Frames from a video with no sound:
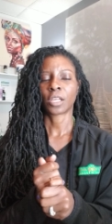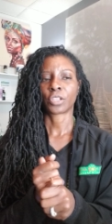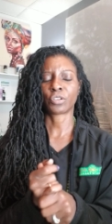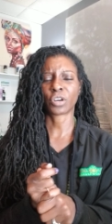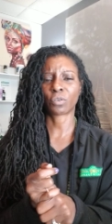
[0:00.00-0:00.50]

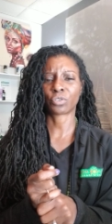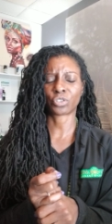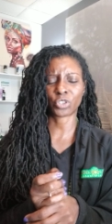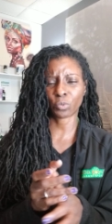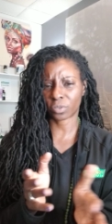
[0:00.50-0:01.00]
you know,
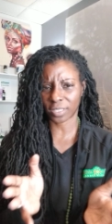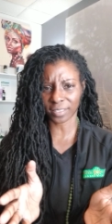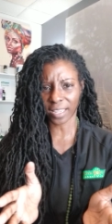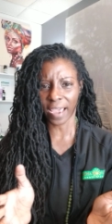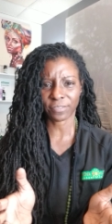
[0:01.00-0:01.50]
do does
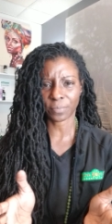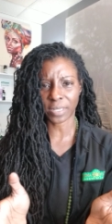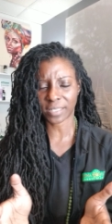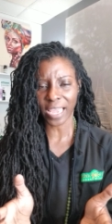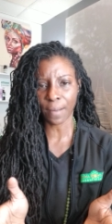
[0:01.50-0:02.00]
it have to
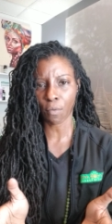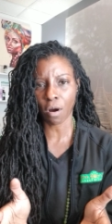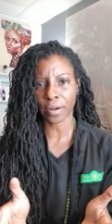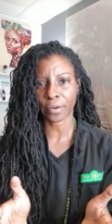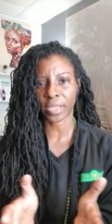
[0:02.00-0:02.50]
be tap
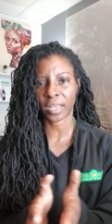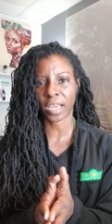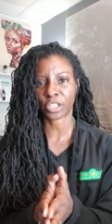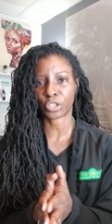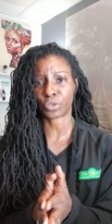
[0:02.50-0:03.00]
water? Can
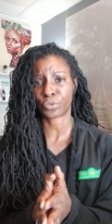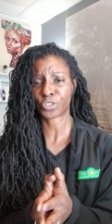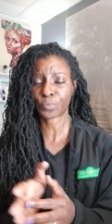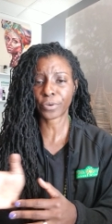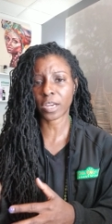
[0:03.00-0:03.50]
I use
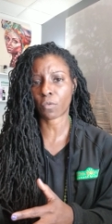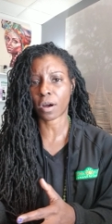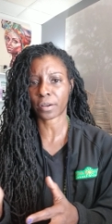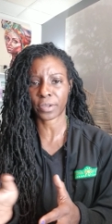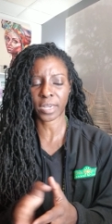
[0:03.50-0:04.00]
spring
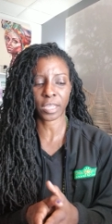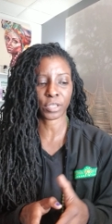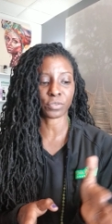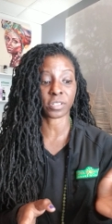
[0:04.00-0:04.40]
water? Can I use